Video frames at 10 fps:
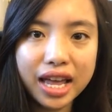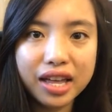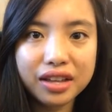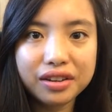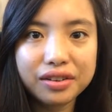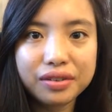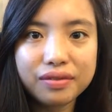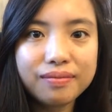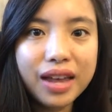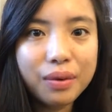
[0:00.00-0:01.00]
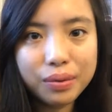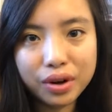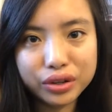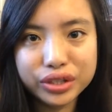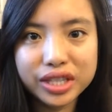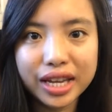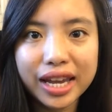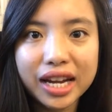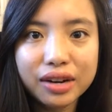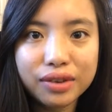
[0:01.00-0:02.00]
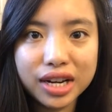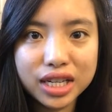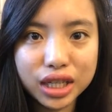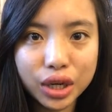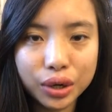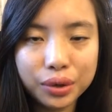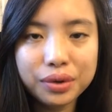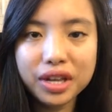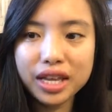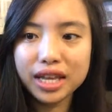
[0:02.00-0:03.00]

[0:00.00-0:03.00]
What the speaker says: and, yeah, we were all just, like, getting ready to go.